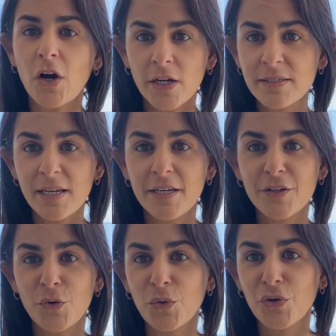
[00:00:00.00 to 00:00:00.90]

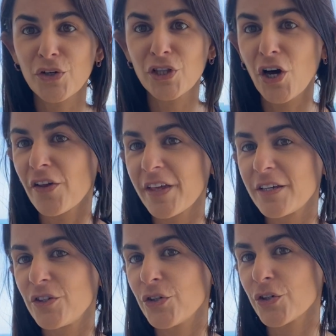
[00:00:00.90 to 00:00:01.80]
content or law that
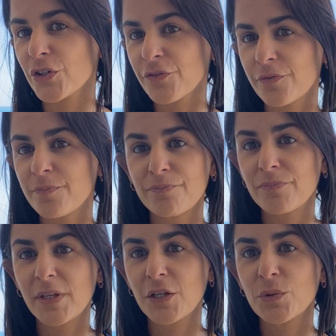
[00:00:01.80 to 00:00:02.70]
you're
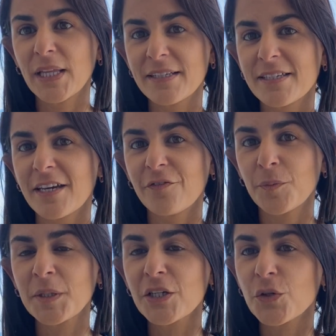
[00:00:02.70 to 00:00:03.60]
that you would like to get
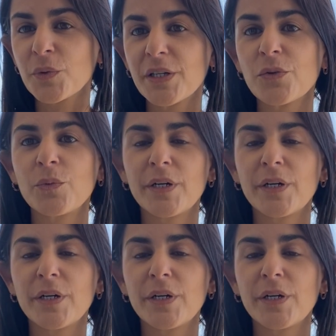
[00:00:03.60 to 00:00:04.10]
familiar with,